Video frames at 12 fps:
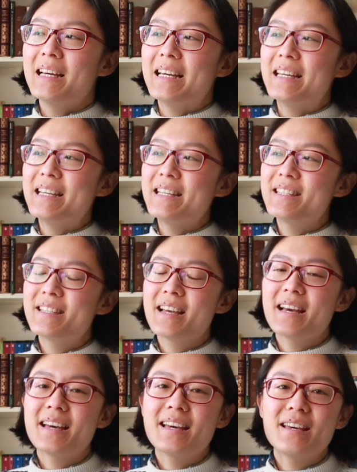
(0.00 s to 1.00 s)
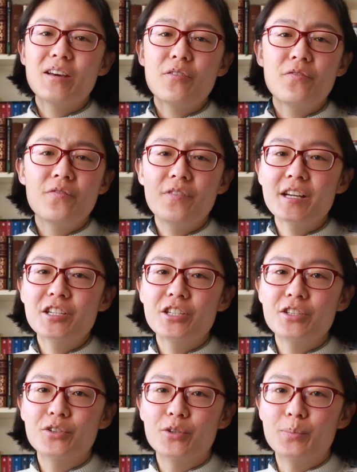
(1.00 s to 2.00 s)
It's a
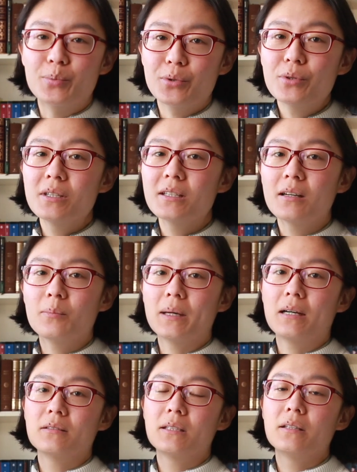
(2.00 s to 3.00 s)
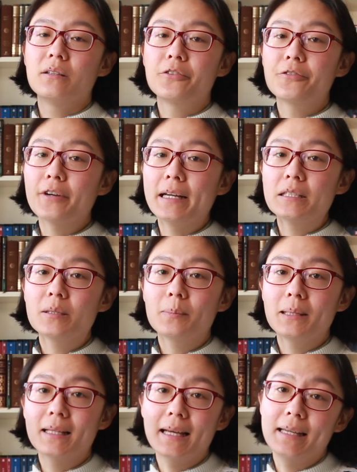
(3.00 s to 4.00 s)
fictional book about the Great
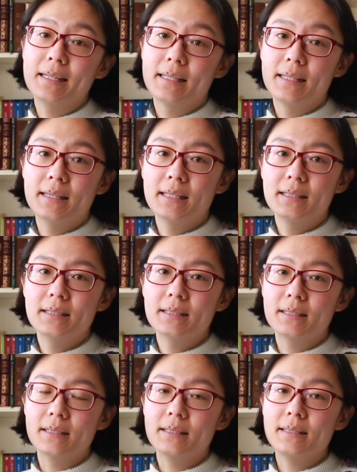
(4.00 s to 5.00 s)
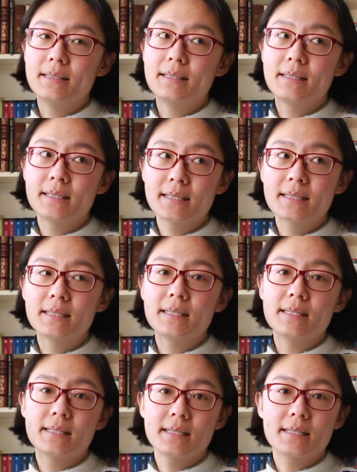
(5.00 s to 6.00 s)
Plague in London in
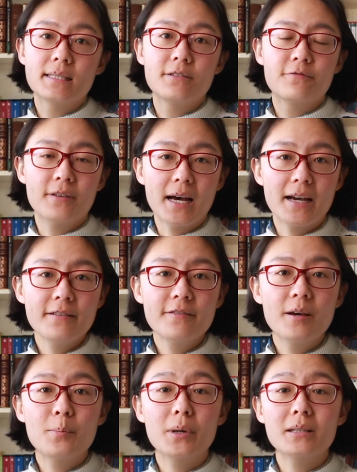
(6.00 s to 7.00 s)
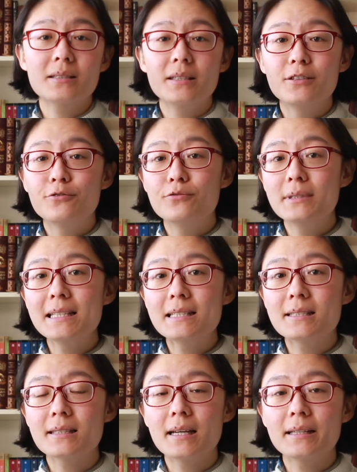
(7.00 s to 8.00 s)
1665, but it
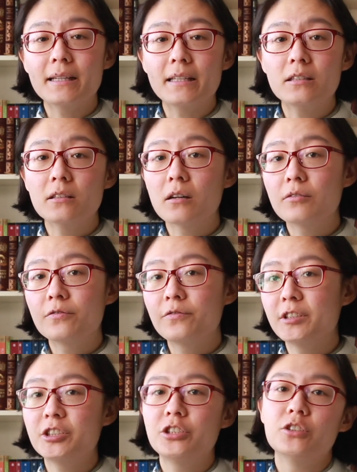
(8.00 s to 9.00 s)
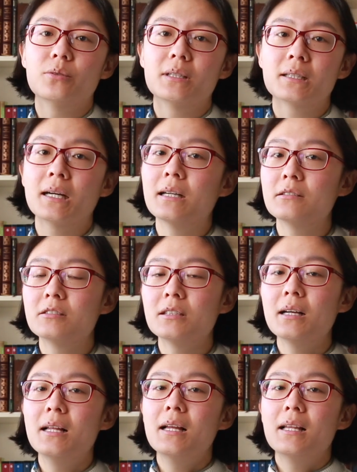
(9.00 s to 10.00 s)
reads like a non-fictional account,
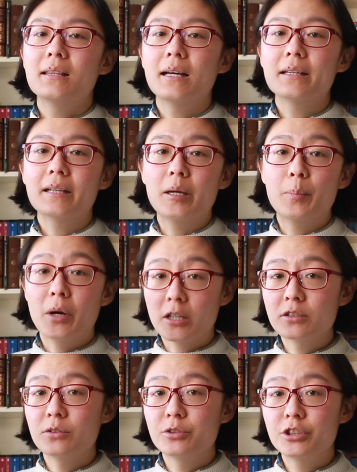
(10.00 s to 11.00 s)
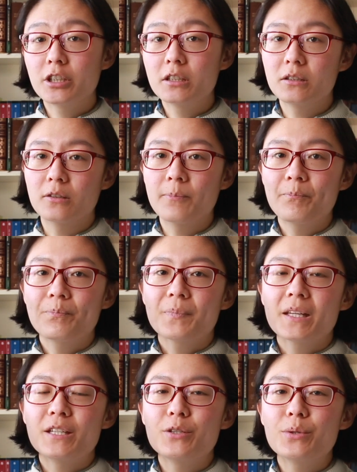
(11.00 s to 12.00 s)
like a personal journal.
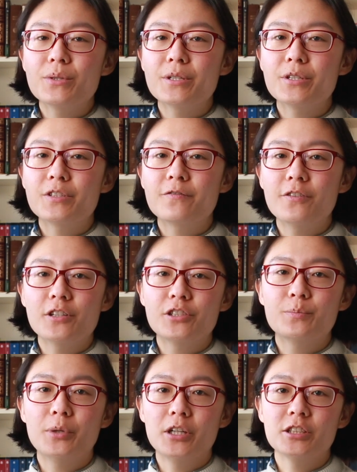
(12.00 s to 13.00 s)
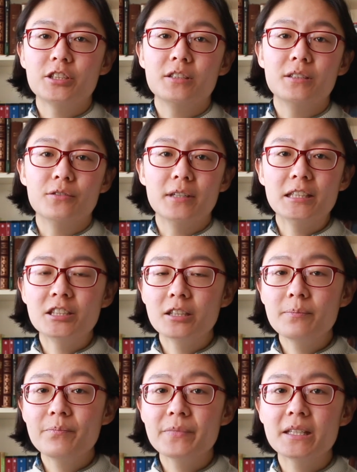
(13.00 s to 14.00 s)
It uses first-person
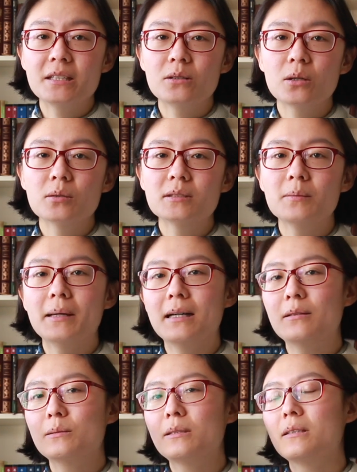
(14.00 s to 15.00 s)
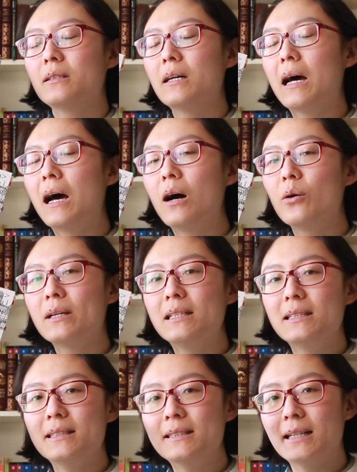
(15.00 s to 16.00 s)
narration. He talks about how he
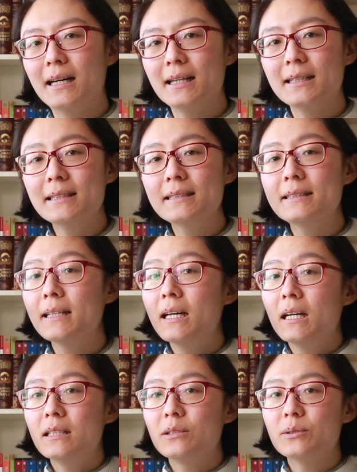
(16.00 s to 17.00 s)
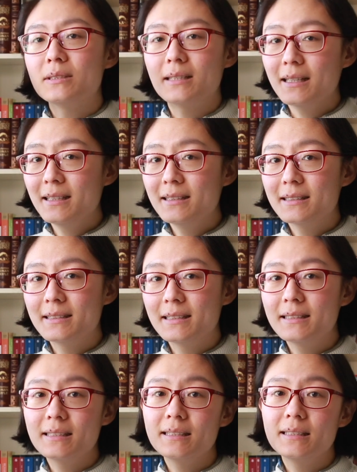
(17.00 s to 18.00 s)
decides to stay in the
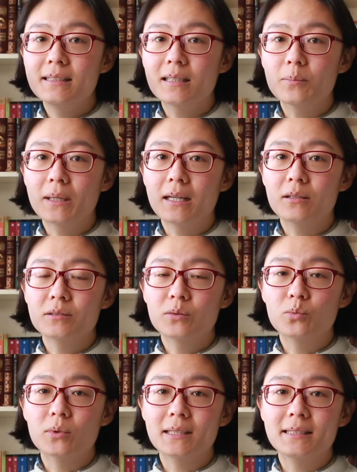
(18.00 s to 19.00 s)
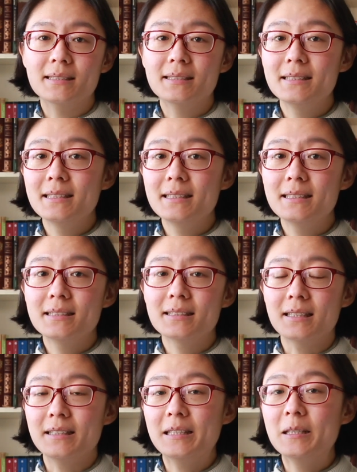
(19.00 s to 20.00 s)
city, about what he sees
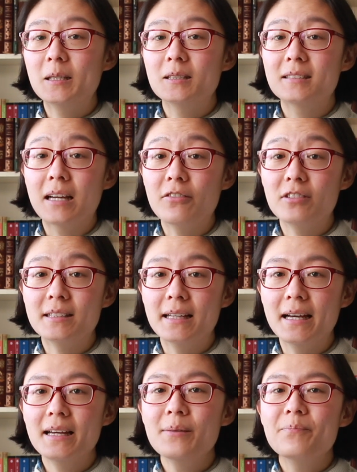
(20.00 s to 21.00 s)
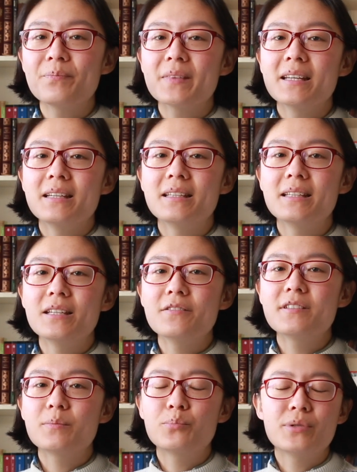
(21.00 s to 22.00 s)
and hears every day. He
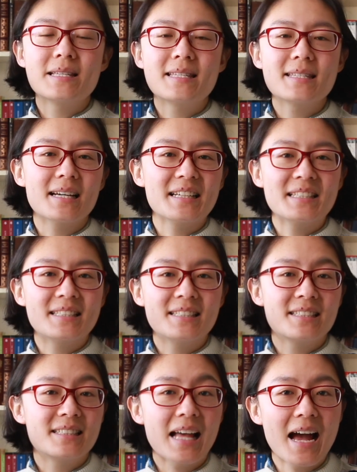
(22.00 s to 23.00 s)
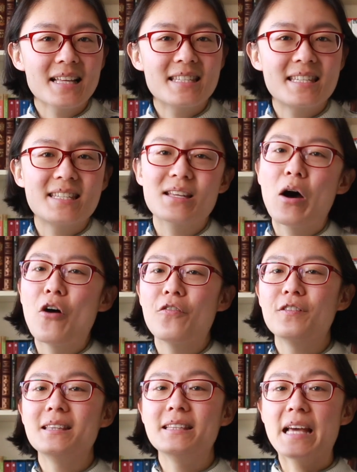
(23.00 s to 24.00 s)
gives precise stats
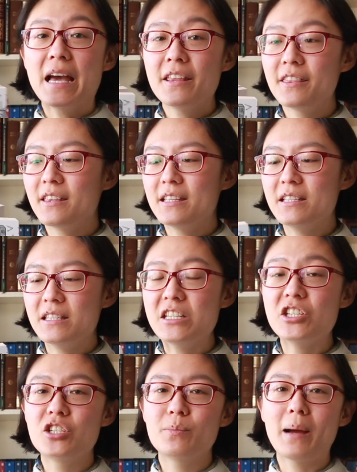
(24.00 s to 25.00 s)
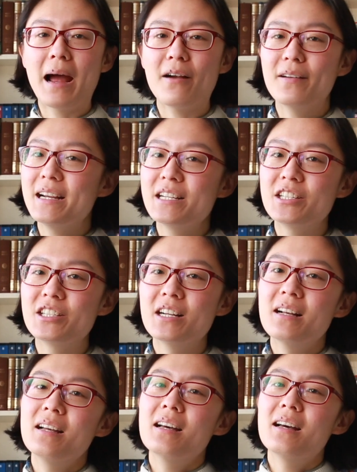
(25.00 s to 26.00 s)
of death in each parish,
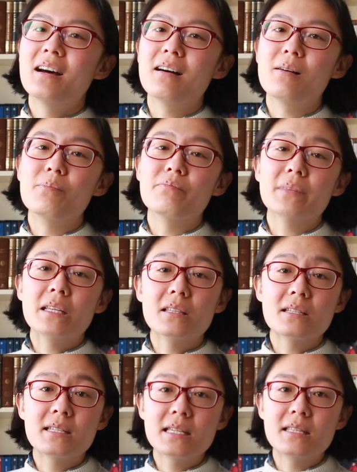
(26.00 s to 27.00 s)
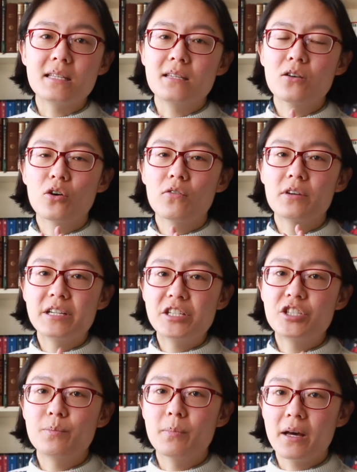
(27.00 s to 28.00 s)
in the city over
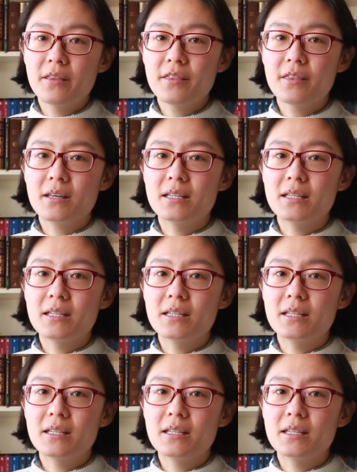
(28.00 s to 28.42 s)
each month.